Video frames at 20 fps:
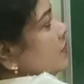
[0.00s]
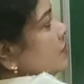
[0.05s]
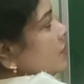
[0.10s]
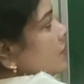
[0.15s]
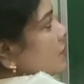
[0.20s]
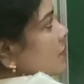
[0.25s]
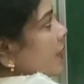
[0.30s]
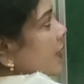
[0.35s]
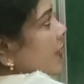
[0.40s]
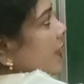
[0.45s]

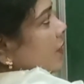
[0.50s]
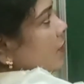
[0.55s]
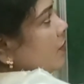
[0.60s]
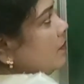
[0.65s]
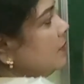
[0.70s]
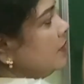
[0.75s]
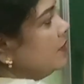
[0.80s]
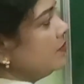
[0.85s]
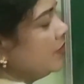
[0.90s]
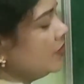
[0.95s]
so A
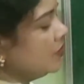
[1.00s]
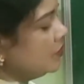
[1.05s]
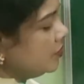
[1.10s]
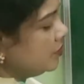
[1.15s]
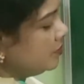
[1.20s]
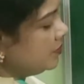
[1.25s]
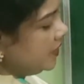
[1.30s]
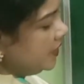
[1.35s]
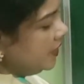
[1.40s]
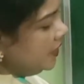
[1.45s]
complement will
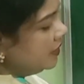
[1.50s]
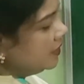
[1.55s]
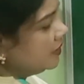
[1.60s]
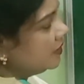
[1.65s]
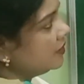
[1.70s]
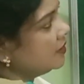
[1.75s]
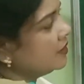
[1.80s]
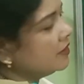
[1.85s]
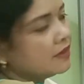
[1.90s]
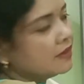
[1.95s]
be
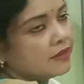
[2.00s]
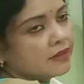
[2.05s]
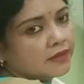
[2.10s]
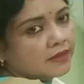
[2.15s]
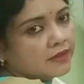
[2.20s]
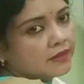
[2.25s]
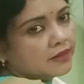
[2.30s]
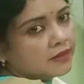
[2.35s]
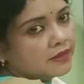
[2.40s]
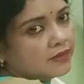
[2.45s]

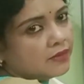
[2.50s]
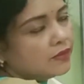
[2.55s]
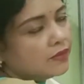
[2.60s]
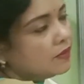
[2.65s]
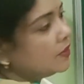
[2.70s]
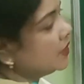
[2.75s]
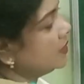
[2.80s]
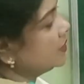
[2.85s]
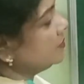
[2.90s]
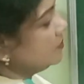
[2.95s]

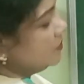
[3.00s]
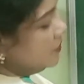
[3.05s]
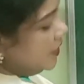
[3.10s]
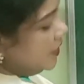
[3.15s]
1,